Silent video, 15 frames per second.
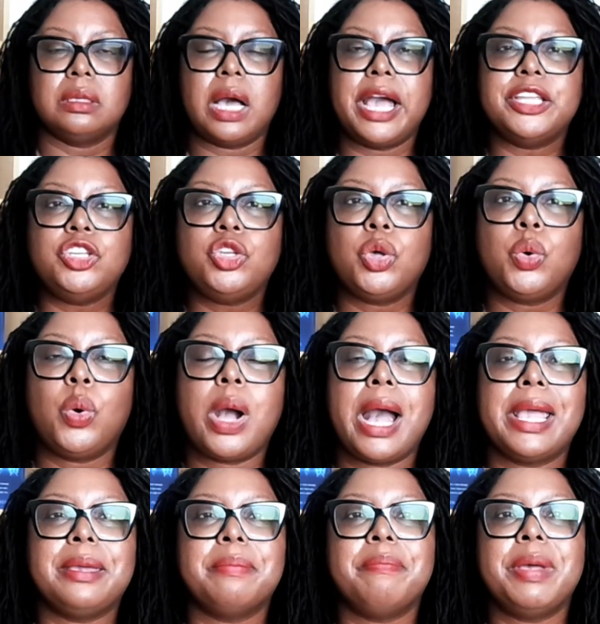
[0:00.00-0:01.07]
know I
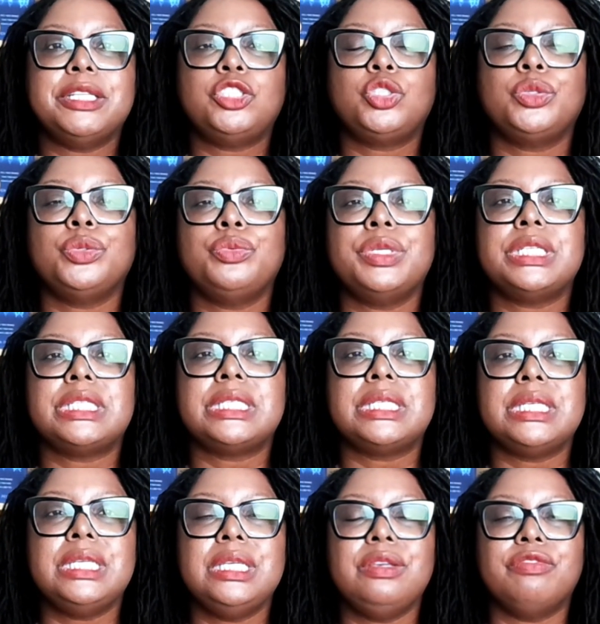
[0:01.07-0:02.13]
am meant to
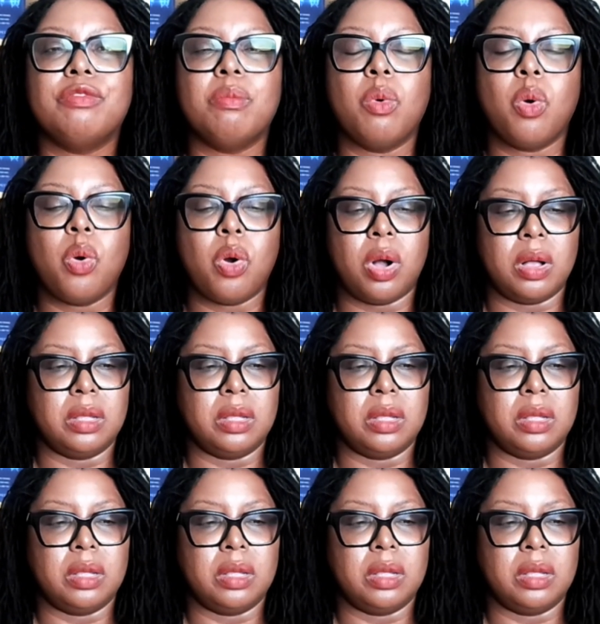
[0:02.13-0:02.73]
receive more.